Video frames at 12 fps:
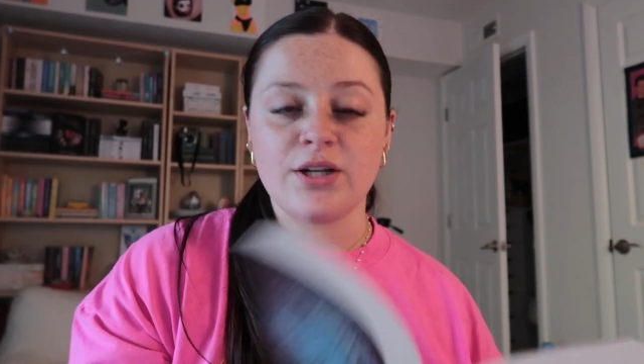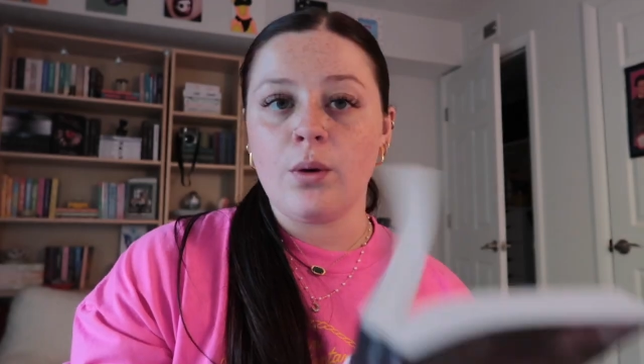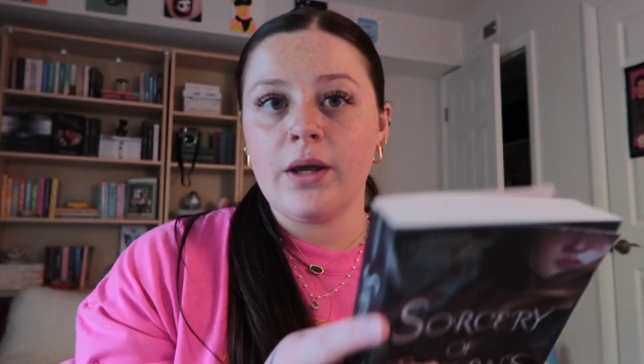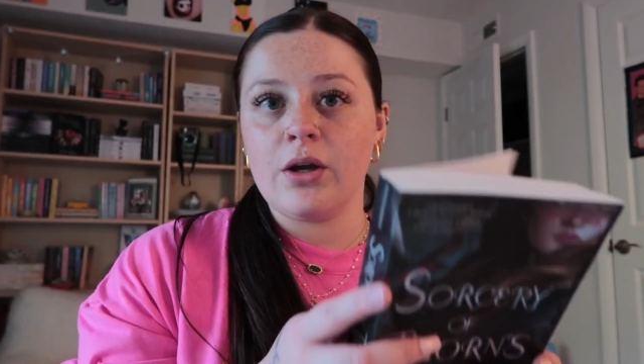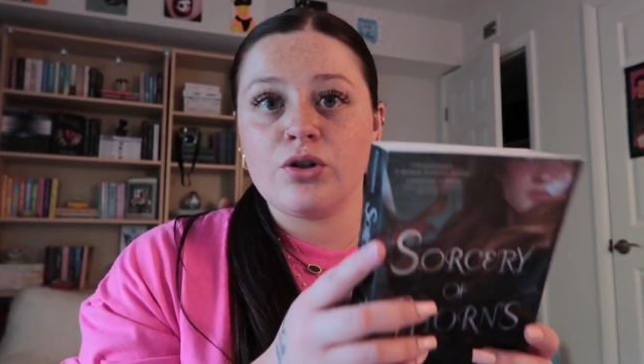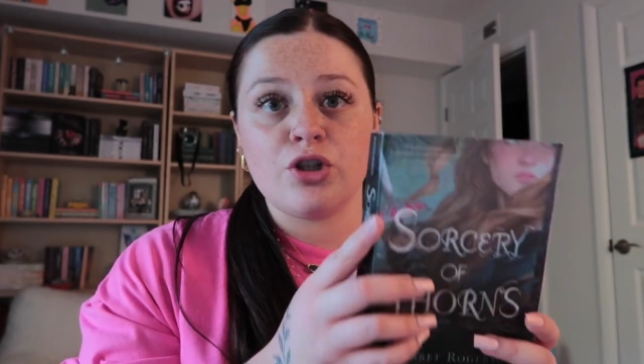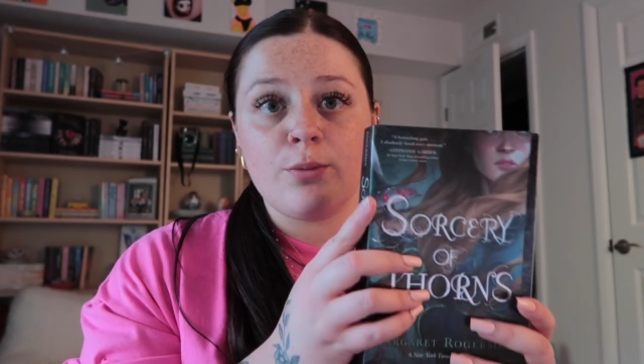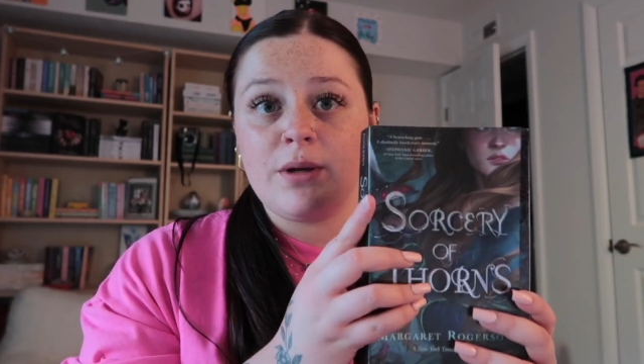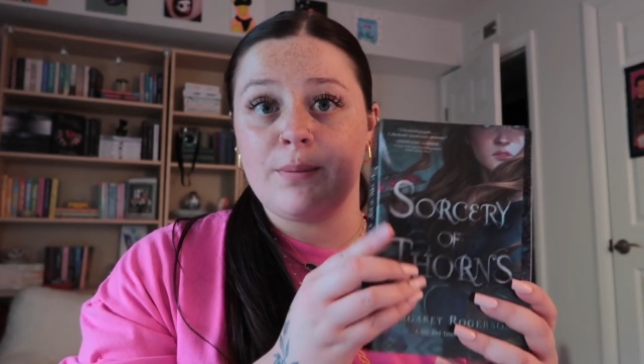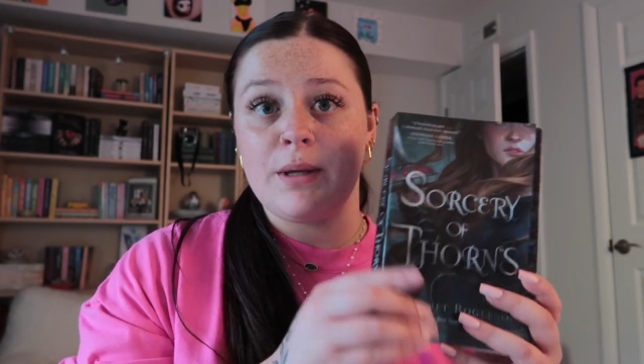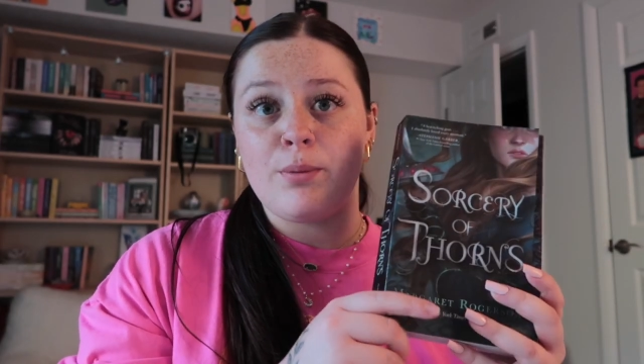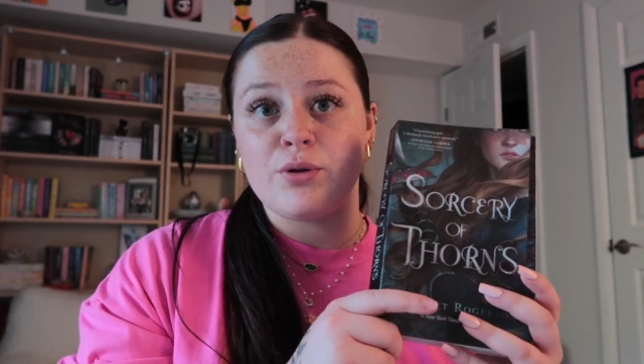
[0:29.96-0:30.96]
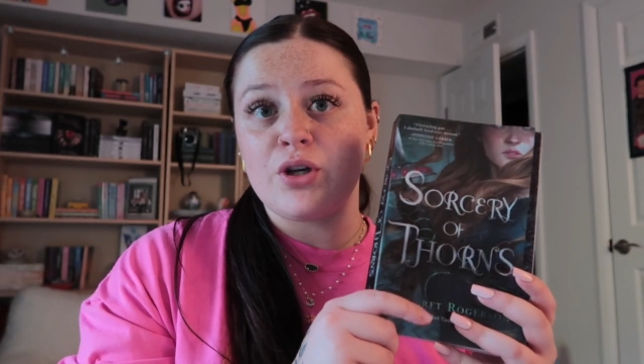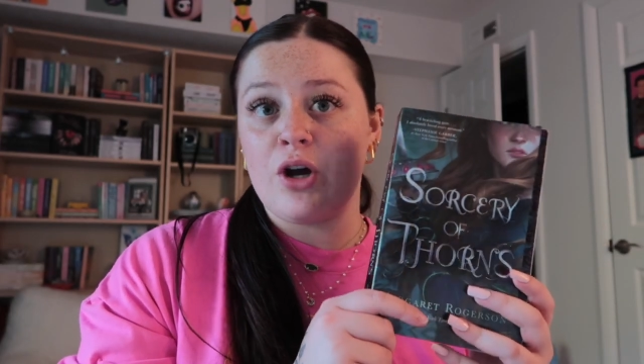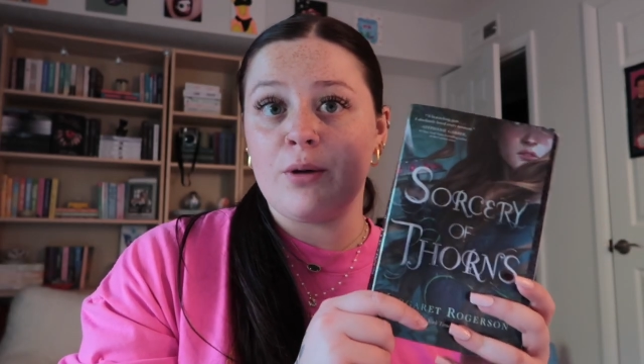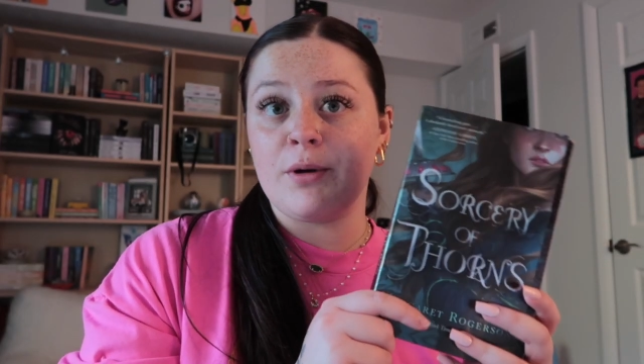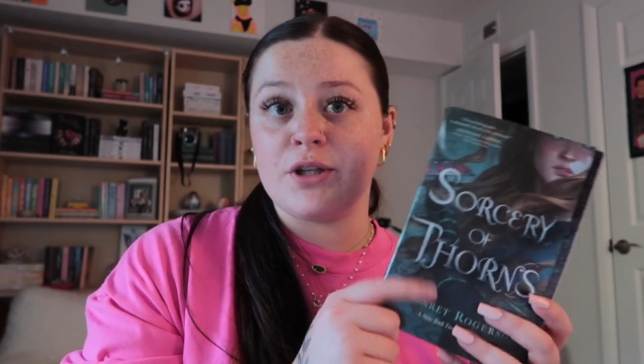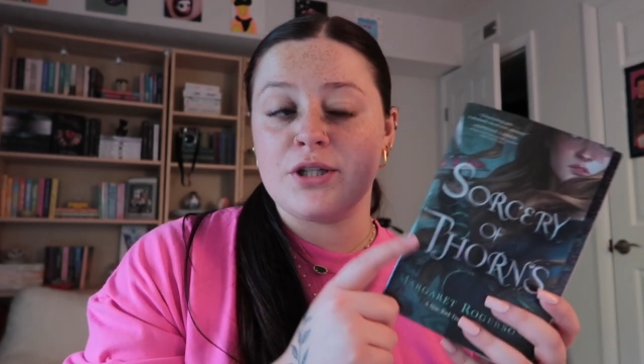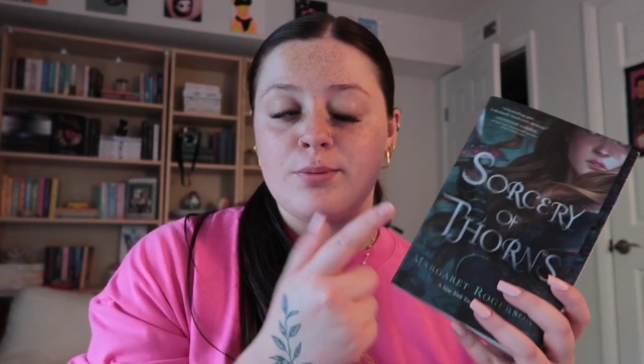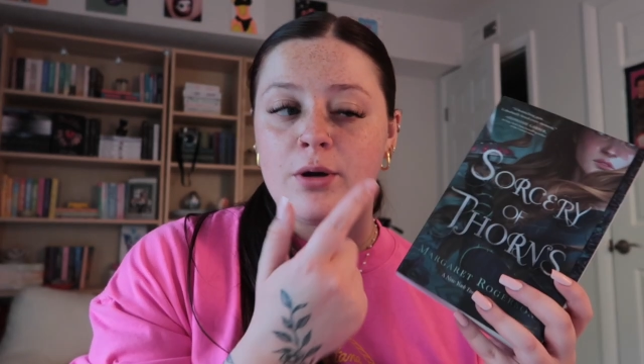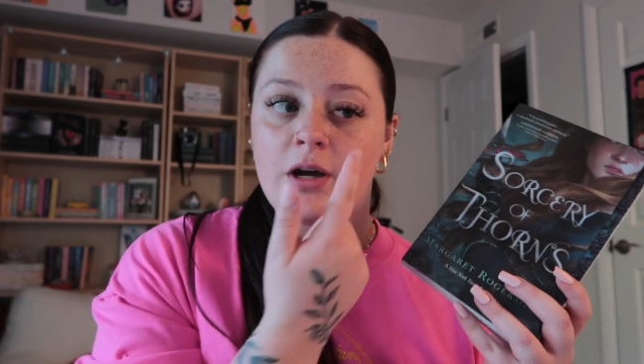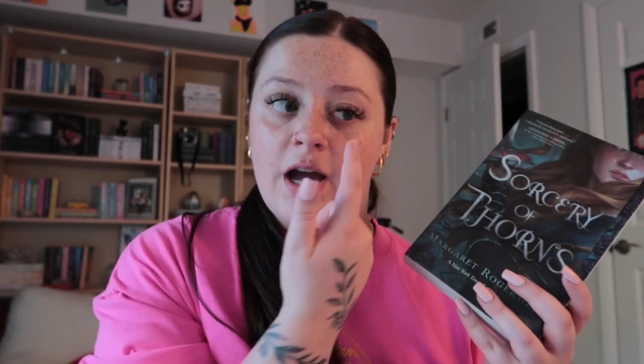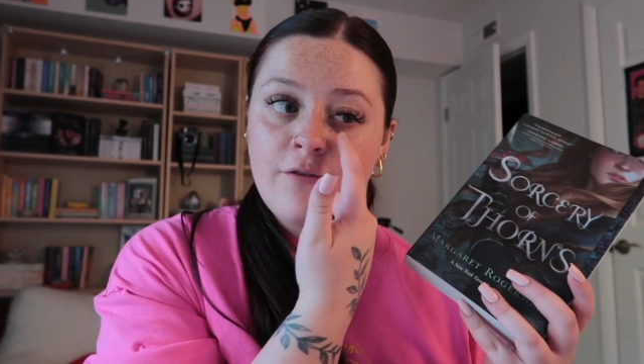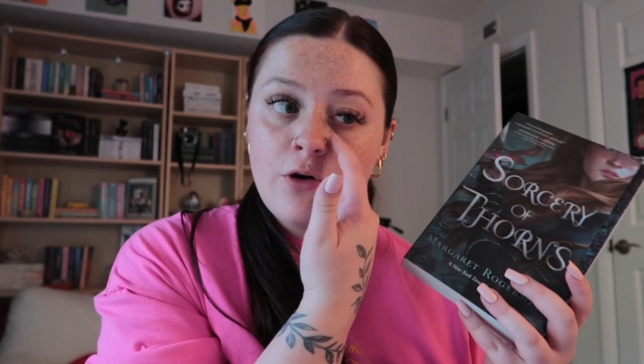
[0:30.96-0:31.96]
I don't hear too many people talk about this
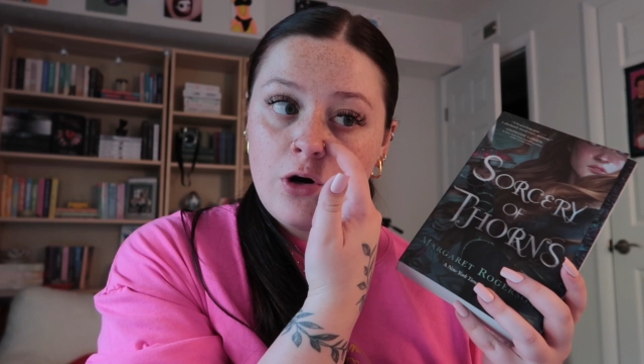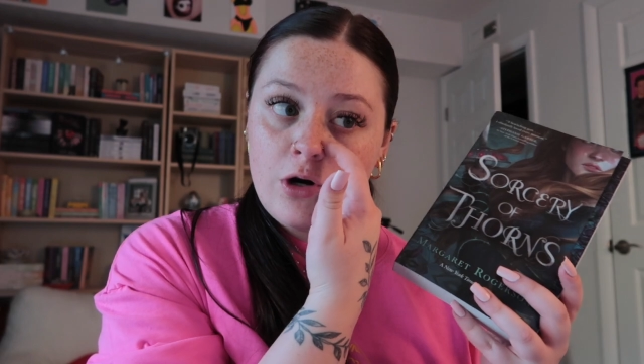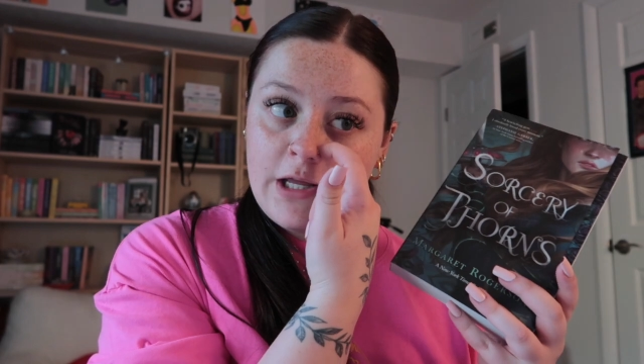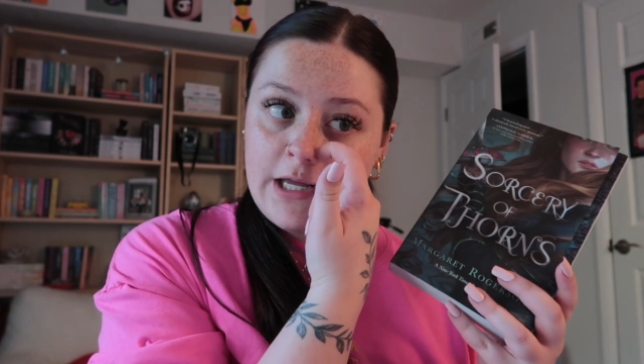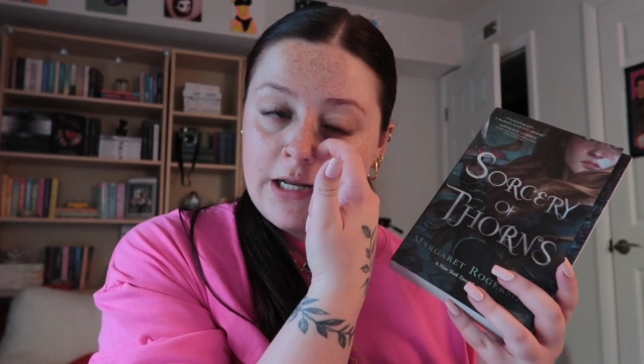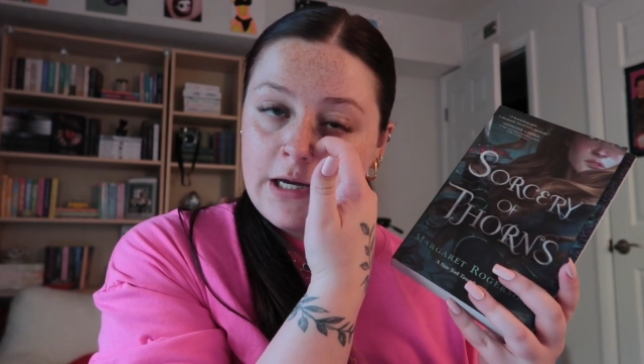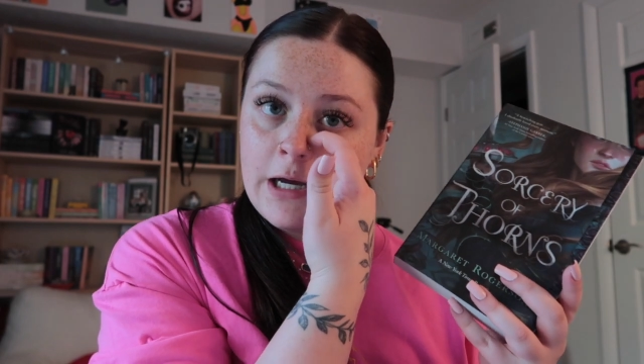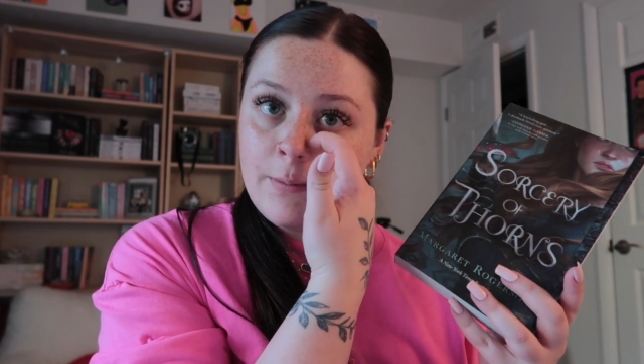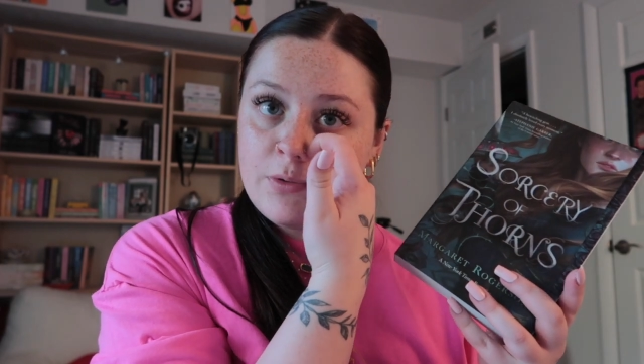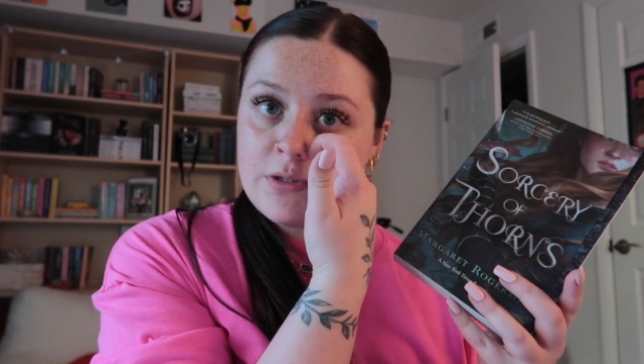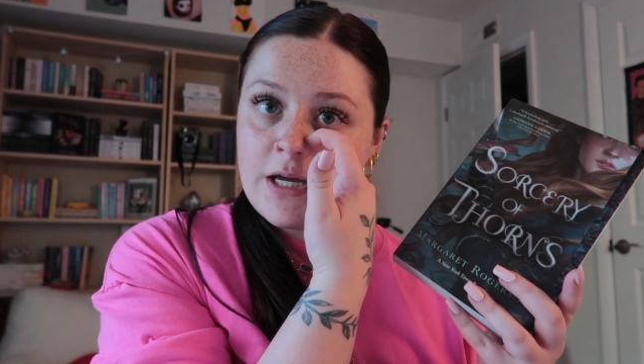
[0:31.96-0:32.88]
book. I've heard it a couple